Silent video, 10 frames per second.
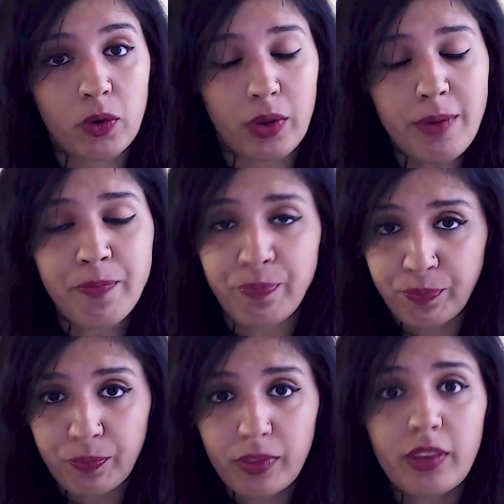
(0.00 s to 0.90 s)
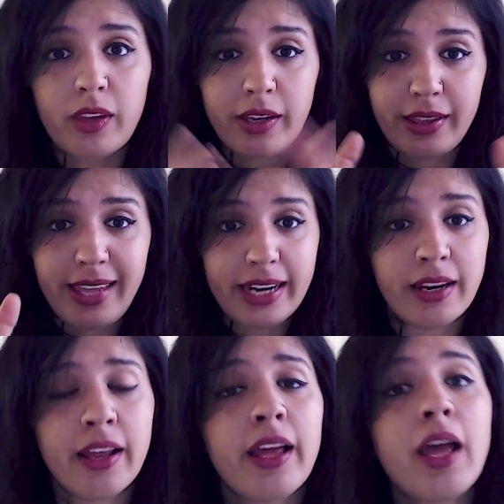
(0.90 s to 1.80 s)
Okay, then
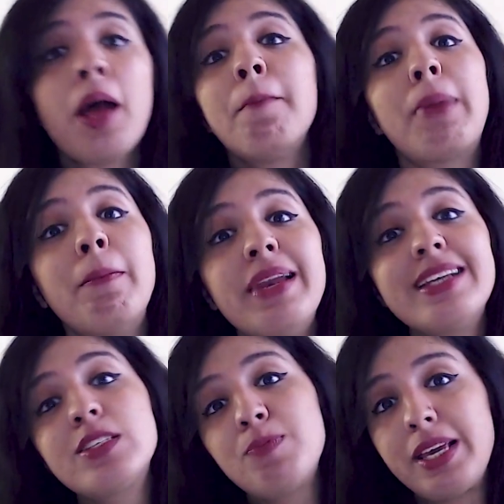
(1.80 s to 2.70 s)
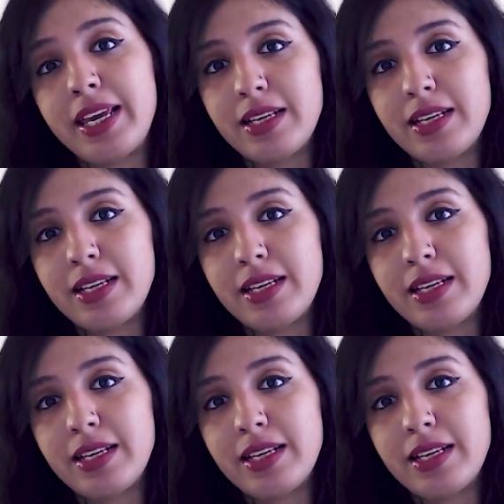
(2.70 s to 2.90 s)
public speaking